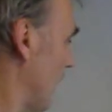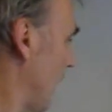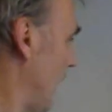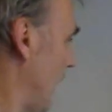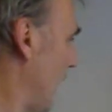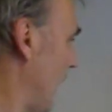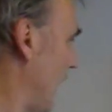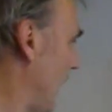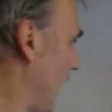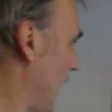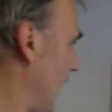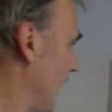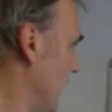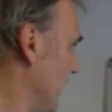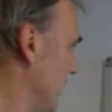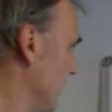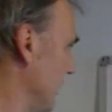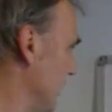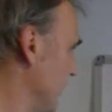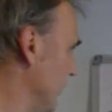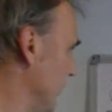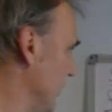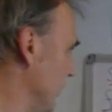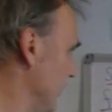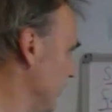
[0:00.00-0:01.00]

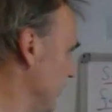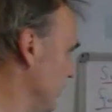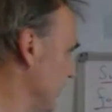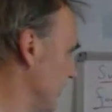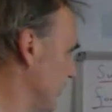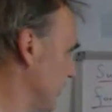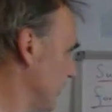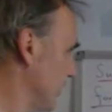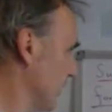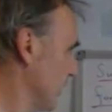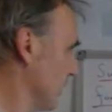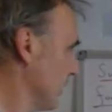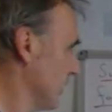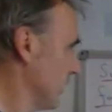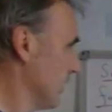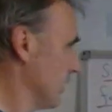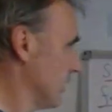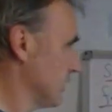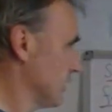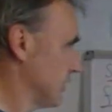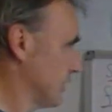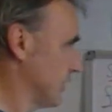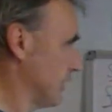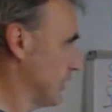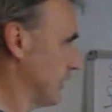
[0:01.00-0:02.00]
And
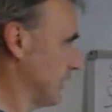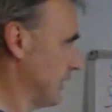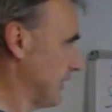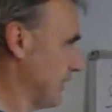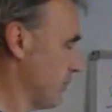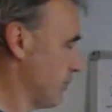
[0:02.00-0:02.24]
certainly